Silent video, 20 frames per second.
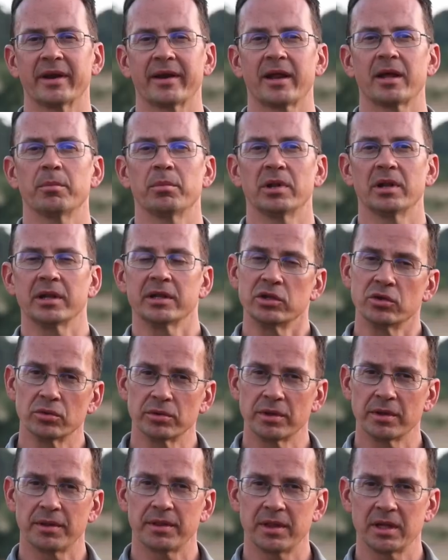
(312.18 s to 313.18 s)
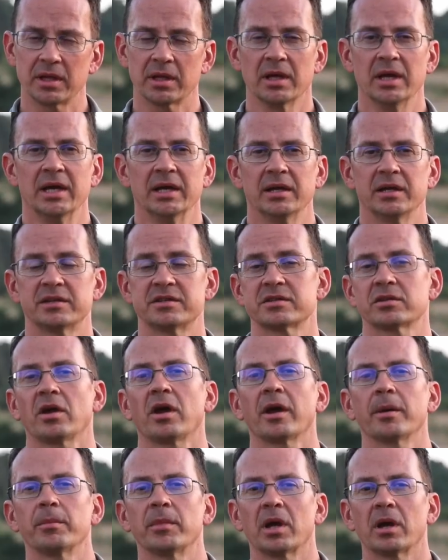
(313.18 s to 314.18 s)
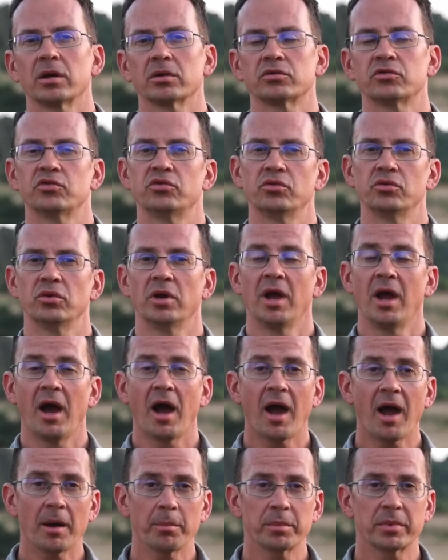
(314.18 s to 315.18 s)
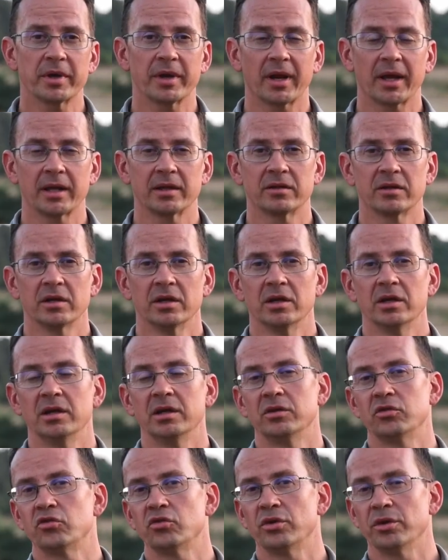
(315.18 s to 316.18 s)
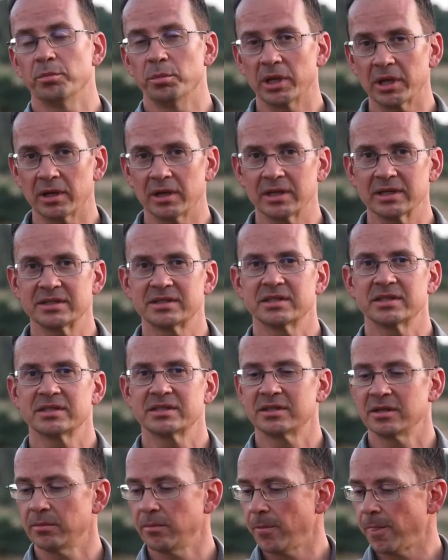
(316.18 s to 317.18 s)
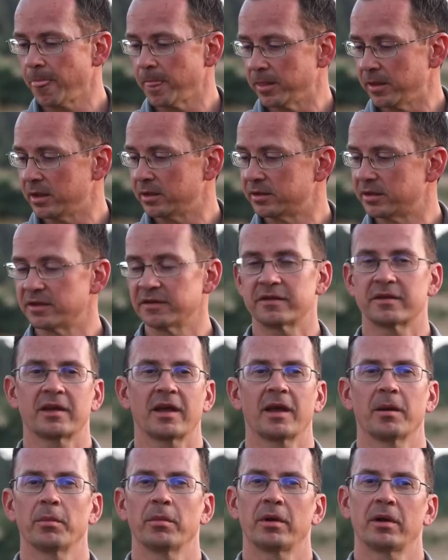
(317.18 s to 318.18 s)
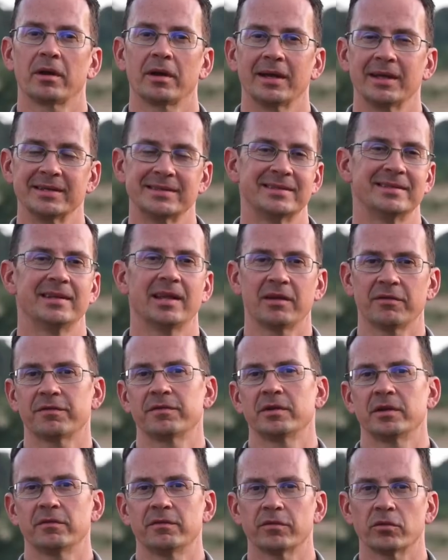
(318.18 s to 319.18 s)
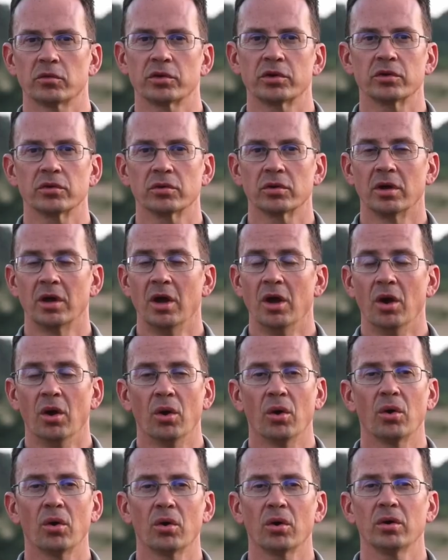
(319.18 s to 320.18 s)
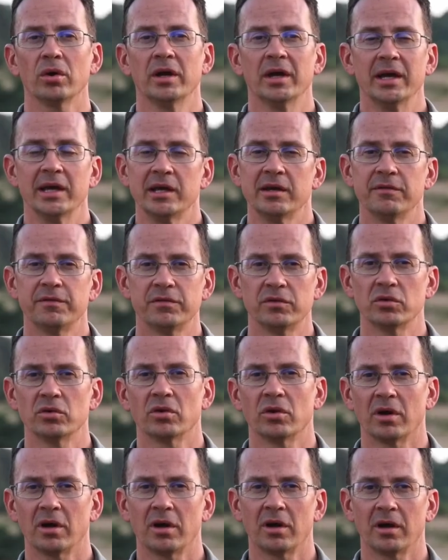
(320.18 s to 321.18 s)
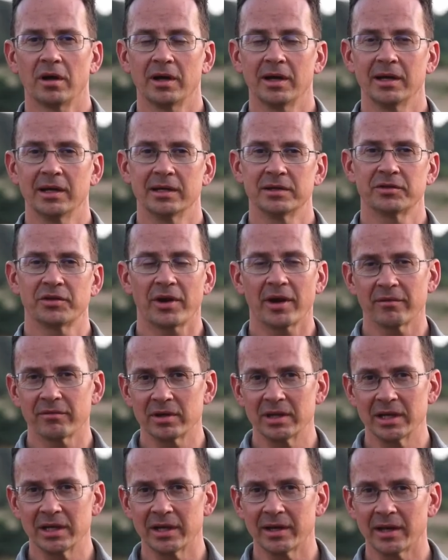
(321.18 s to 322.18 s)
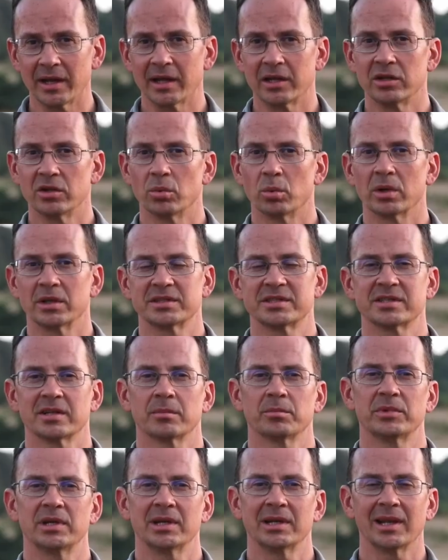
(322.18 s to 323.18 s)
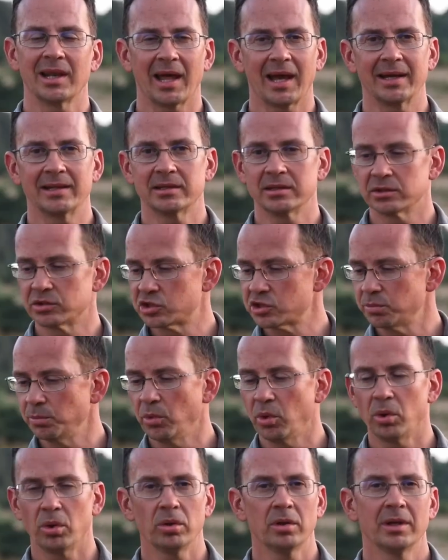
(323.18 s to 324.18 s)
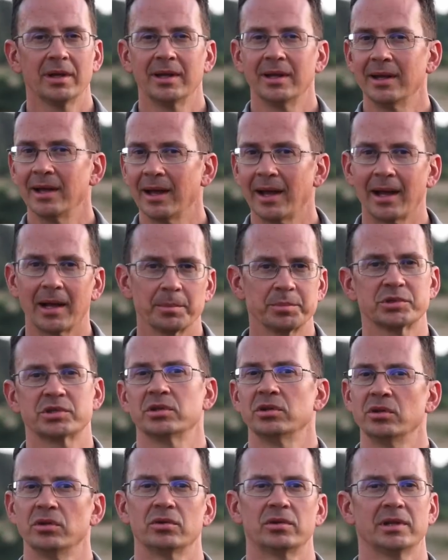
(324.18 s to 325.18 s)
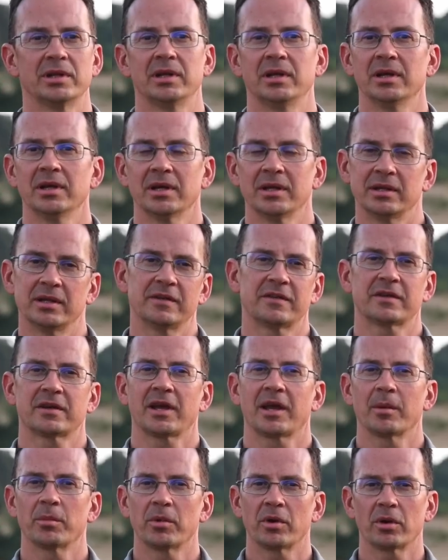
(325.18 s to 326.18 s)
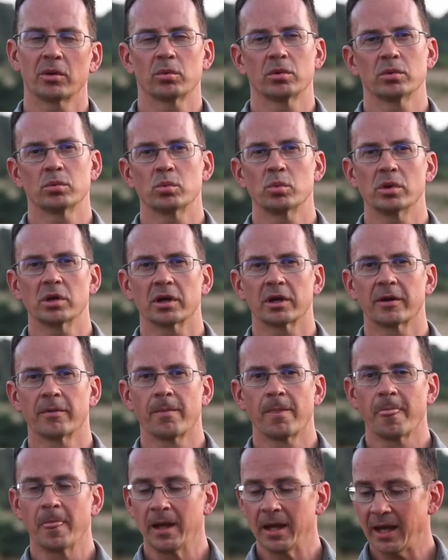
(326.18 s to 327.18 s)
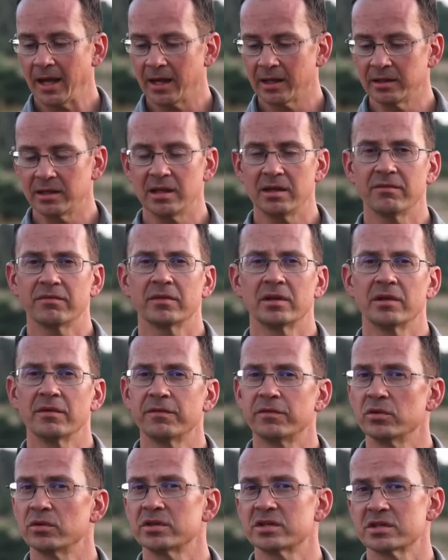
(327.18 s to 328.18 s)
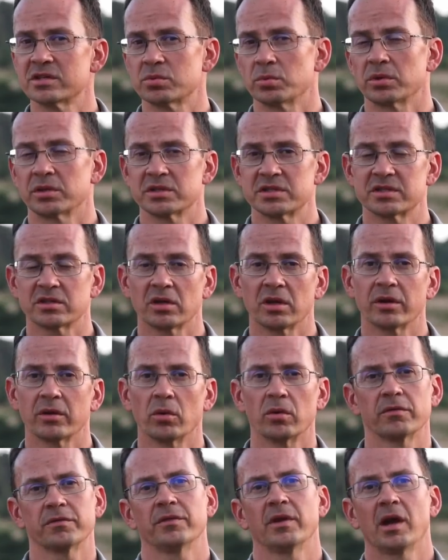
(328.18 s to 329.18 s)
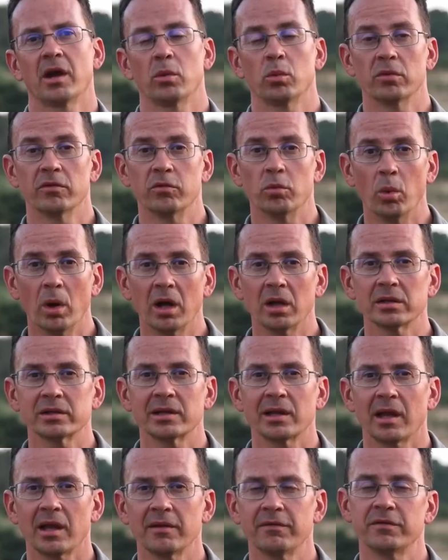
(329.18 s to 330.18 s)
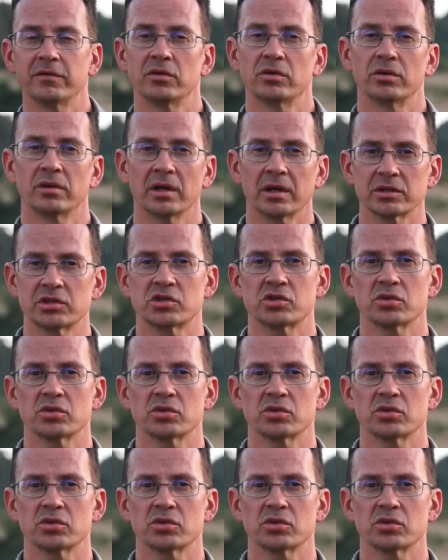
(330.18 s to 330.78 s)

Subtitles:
a Rebel, and you do think it's time now to upgrade into the mirrorless system, then this camera is definitely for you. Or if you are a traveler and you want something light and small, absolutely this camera will work. And even if you just want to start off now with wildlife and you're not